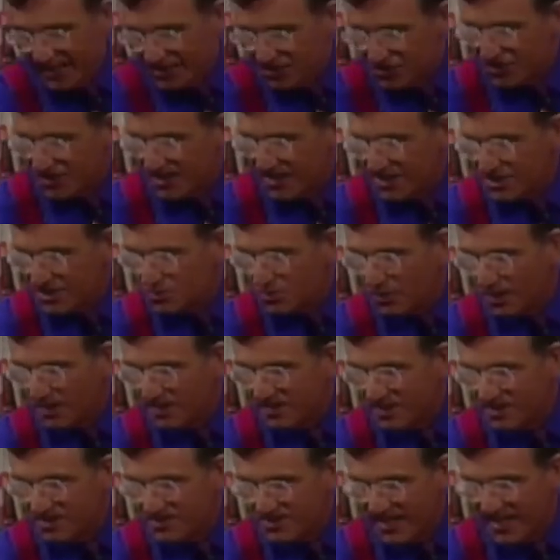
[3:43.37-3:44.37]
each. Each
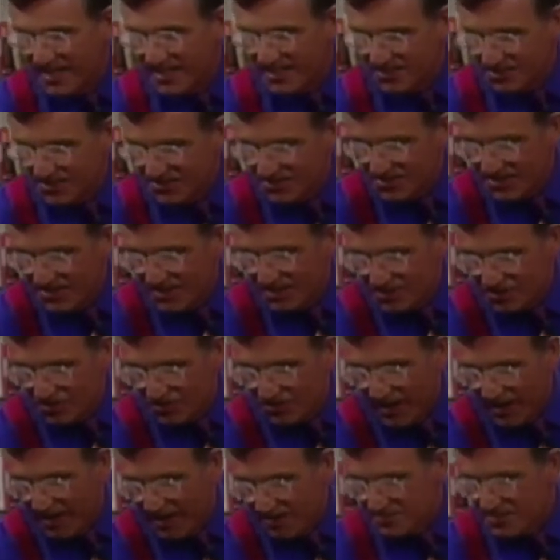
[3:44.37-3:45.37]
one of those eggs is 6
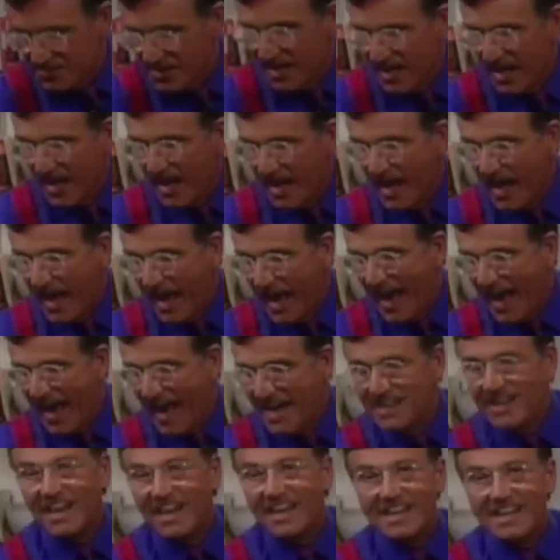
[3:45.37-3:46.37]
grams.
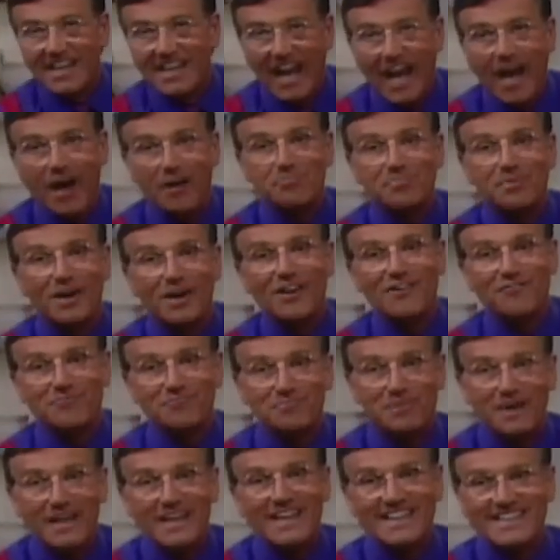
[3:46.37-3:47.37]
And a cup
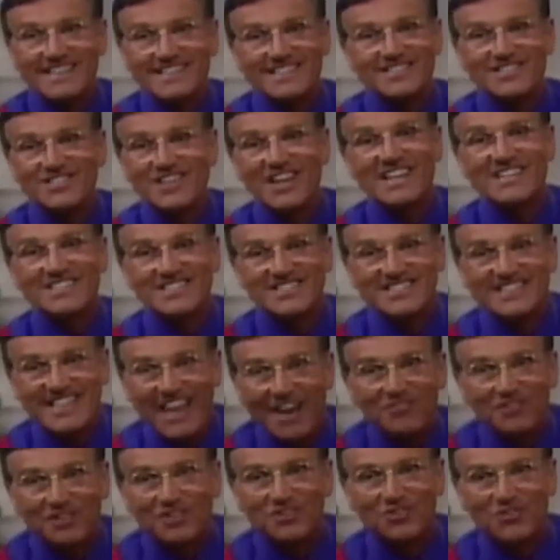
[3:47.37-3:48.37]
of peas is
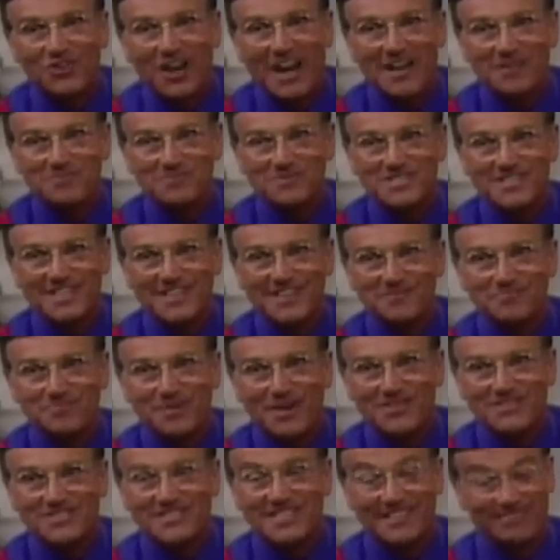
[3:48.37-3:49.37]
7 grams of
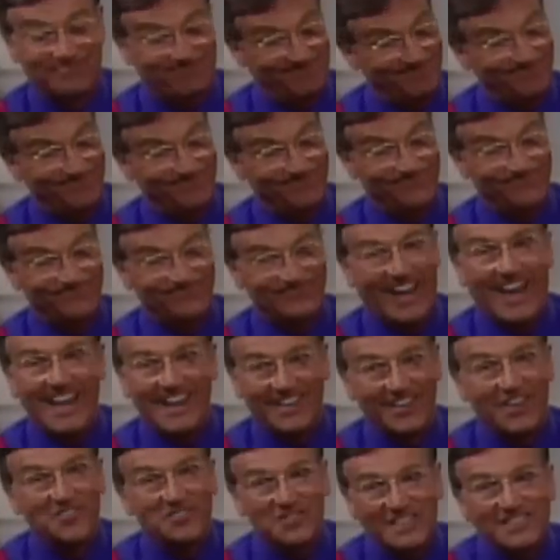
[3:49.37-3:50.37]
protein.
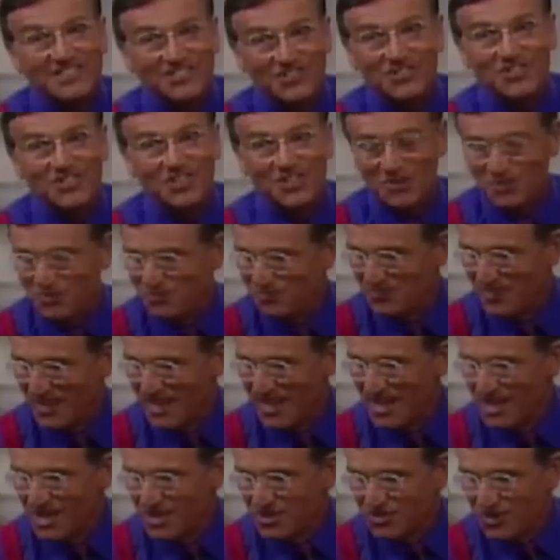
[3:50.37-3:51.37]
And that's true.
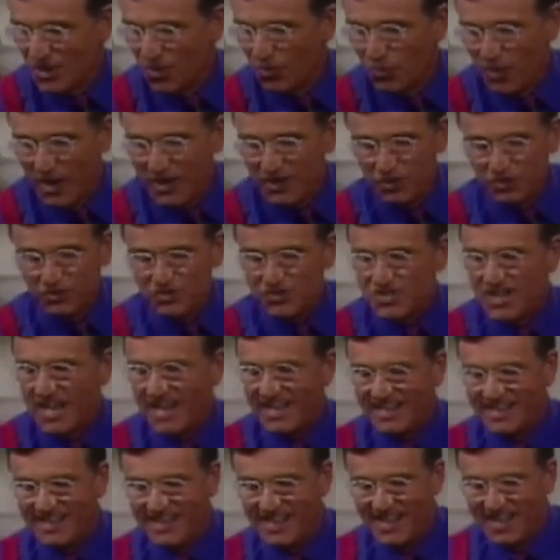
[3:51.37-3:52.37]
So when you
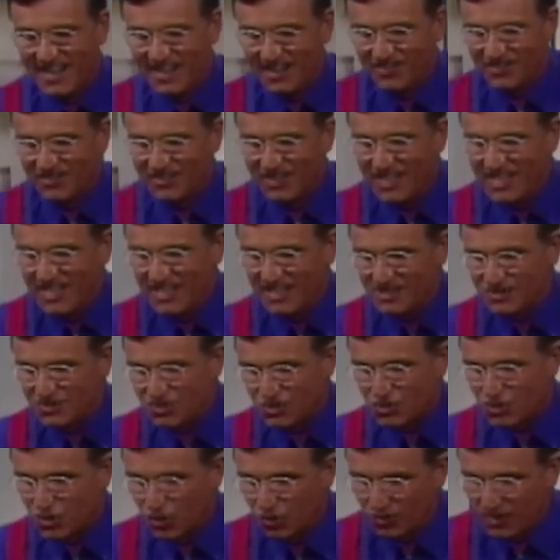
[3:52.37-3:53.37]
take
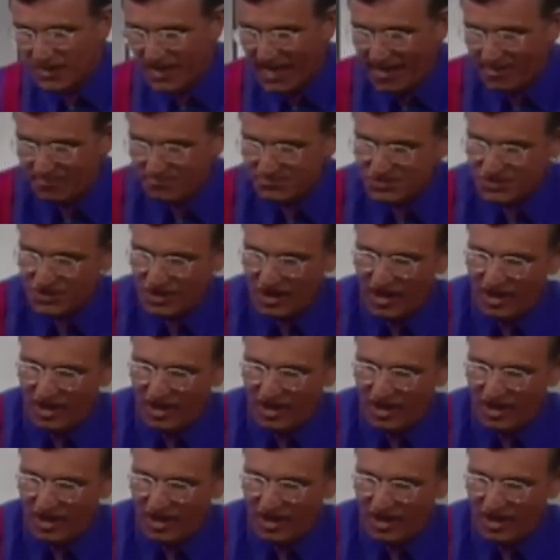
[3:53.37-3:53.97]
these 2 cups